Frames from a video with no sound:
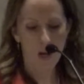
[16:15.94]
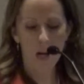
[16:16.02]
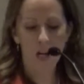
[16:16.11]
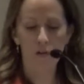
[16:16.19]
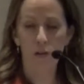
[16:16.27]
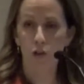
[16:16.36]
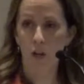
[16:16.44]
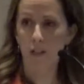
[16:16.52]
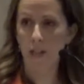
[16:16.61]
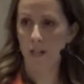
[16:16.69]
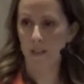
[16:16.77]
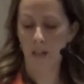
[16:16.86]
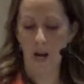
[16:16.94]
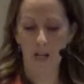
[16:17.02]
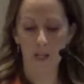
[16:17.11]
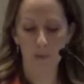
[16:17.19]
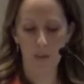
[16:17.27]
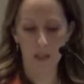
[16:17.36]
And if your child has an
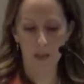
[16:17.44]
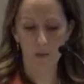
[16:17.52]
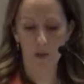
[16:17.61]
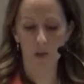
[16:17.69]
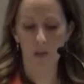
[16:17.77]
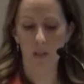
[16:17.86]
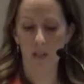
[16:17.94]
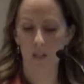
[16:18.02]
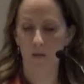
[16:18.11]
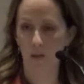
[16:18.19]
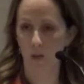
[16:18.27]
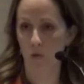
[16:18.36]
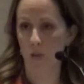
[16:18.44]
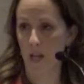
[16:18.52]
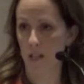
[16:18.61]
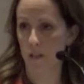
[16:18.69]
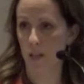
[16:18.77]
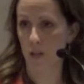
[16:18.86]
IEP, which is an
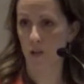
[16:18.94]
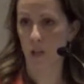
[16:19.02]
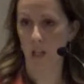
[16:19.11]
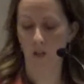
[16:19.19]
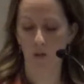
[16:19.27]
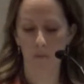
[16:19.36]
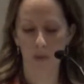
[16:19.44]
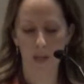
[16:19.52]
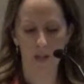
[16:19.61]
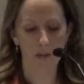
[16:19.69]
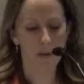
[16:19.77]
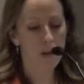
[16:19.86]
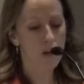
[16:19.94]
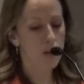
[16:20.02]
individualized education plan,